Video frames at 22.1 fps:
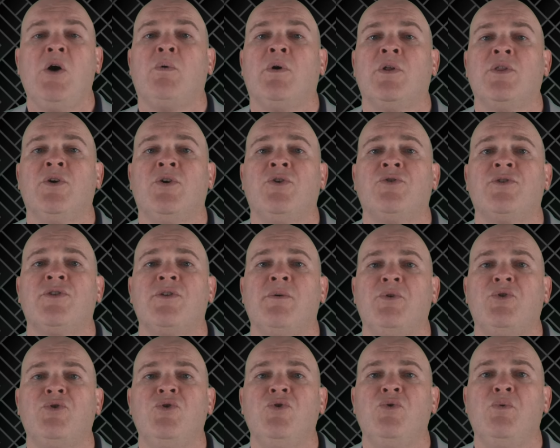While those are
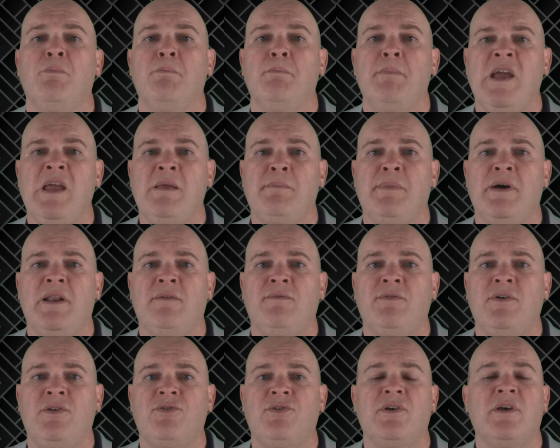the 2 main
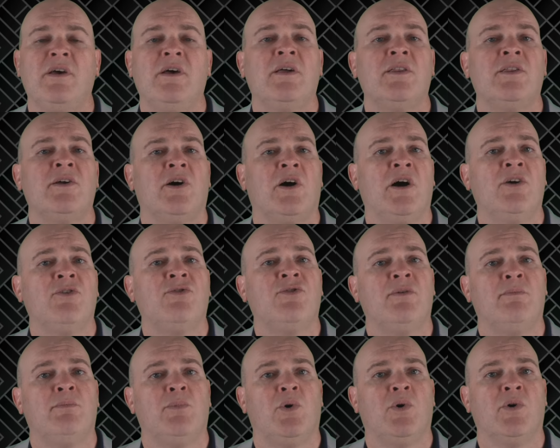benefits, there are
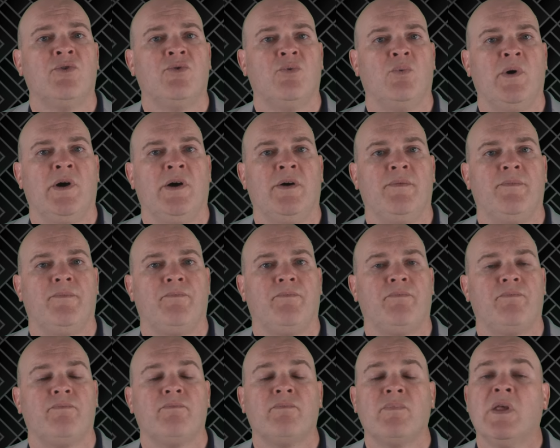some more as well.
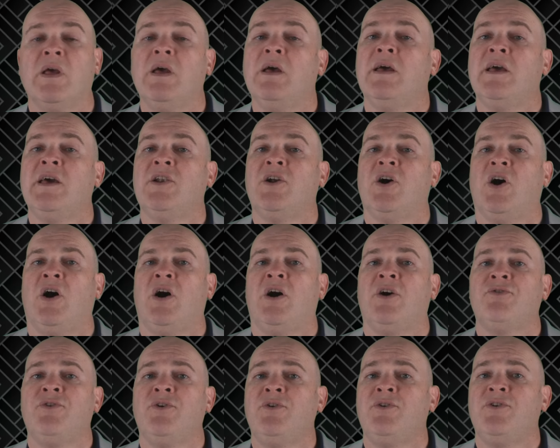It
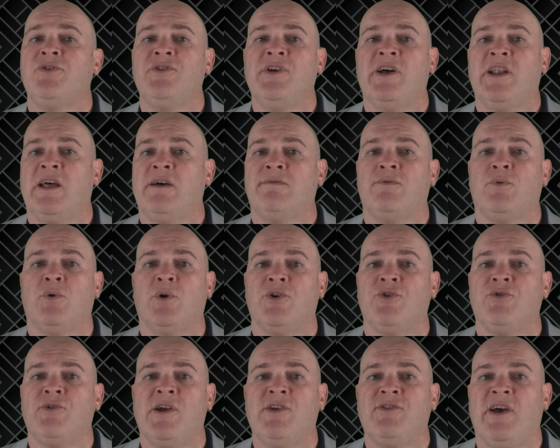also does not have
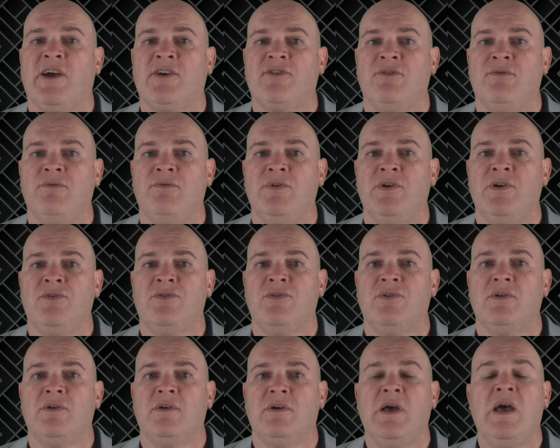foreign transaction
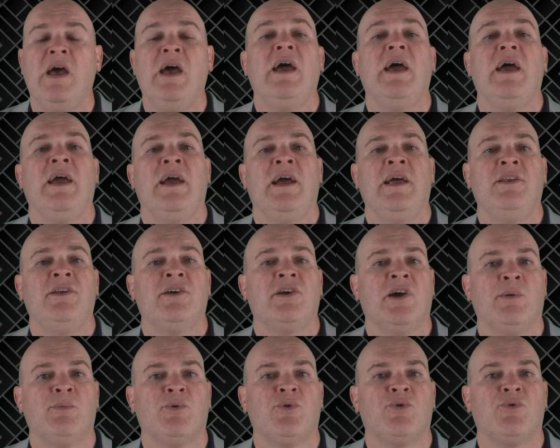fees, and it
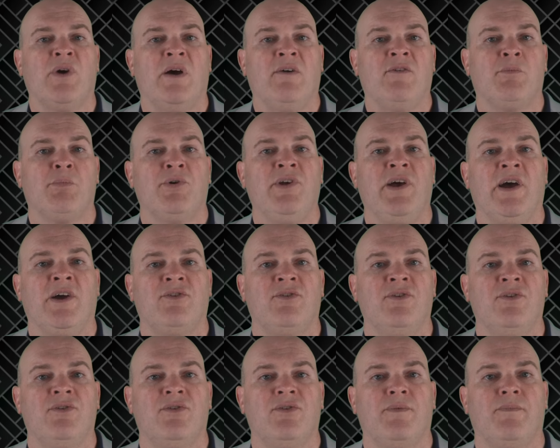comes with travel
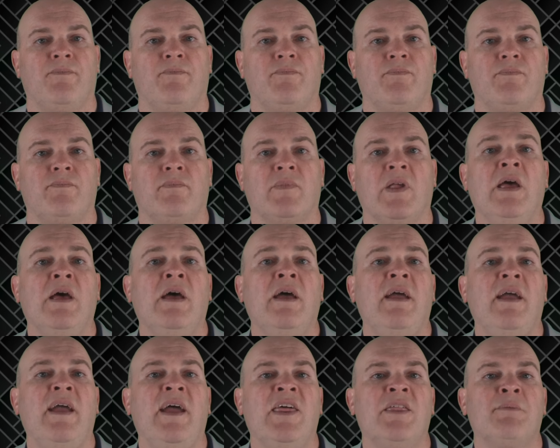protections.
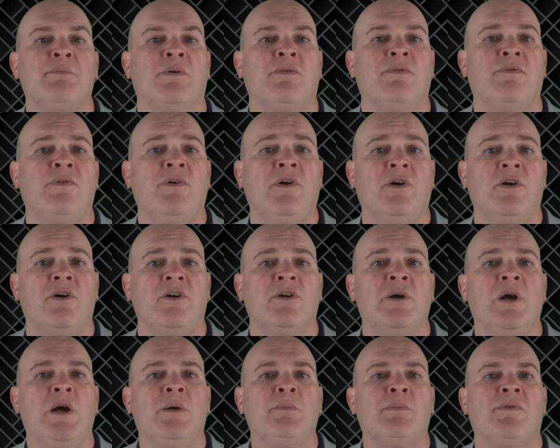And the Preferred
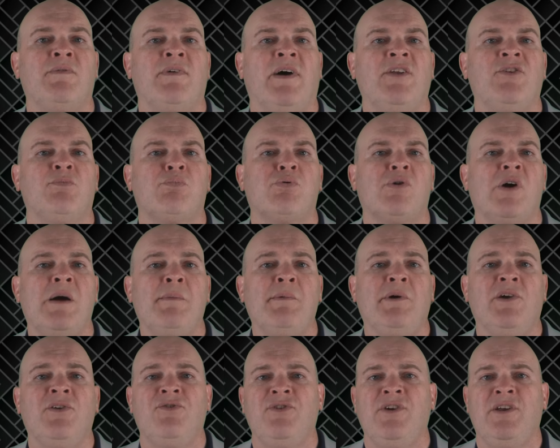provides
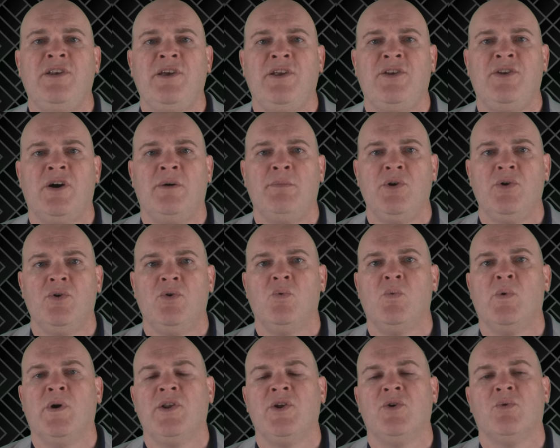primary CDW
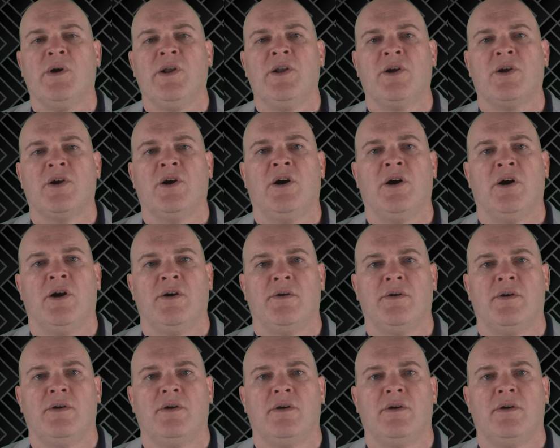when you rent a car.